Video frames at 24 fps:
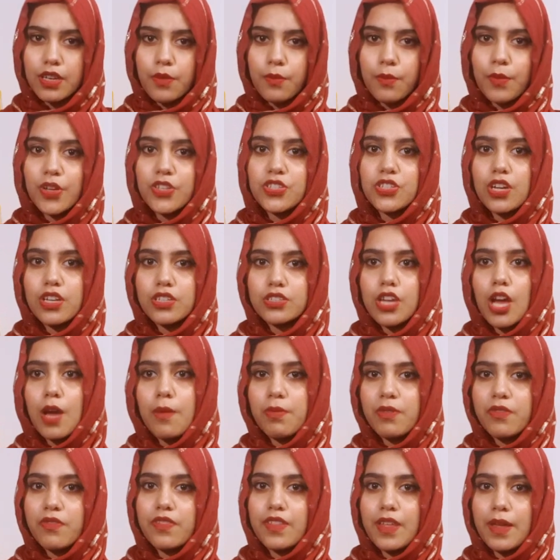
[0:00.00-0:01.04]
which on
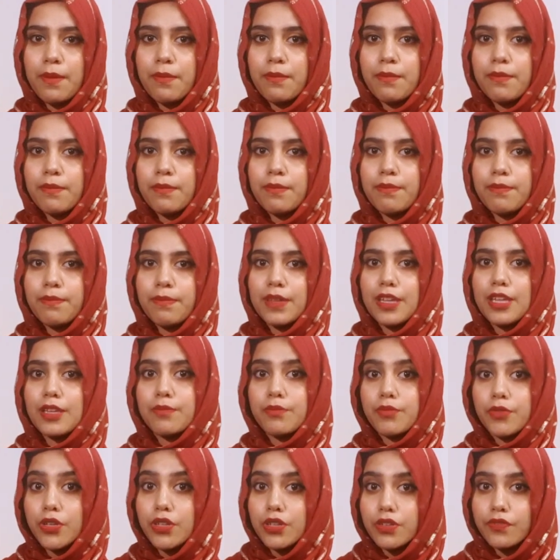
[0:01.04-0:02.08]
top of them
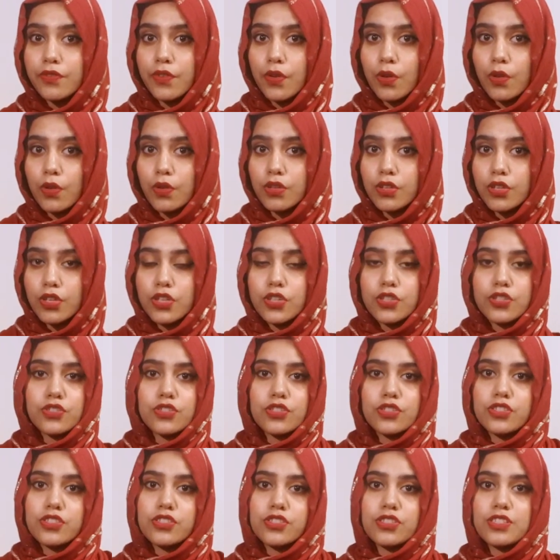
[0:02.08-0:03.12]
being beautiful,
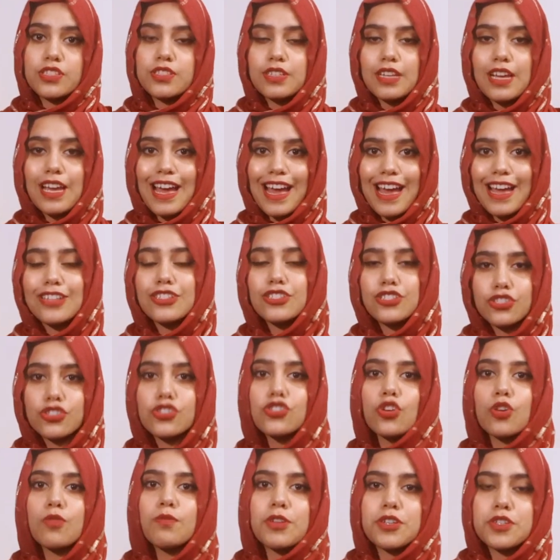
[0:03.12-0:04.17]
just adds
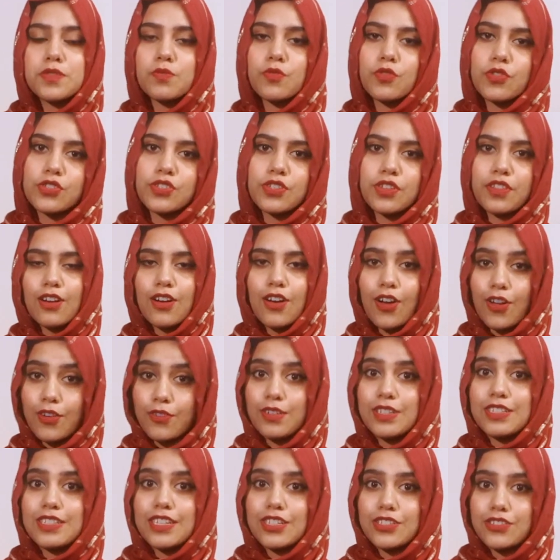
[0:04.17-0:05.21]
so much more to their
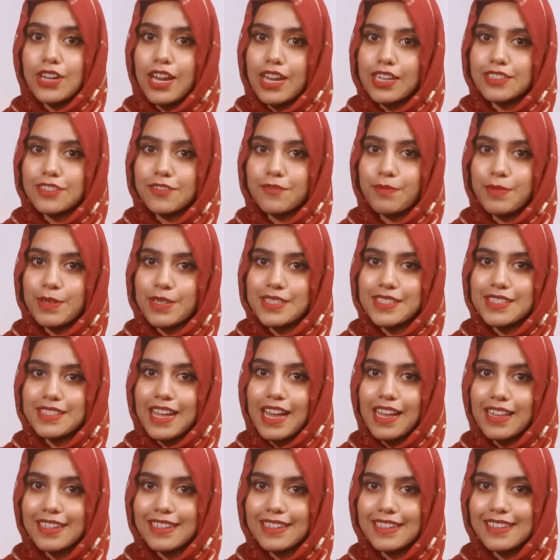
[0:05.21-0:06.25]
already attractive
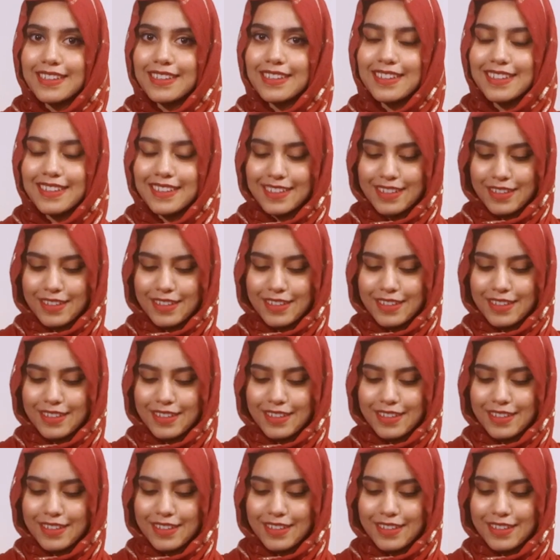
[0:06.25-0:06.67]
personality.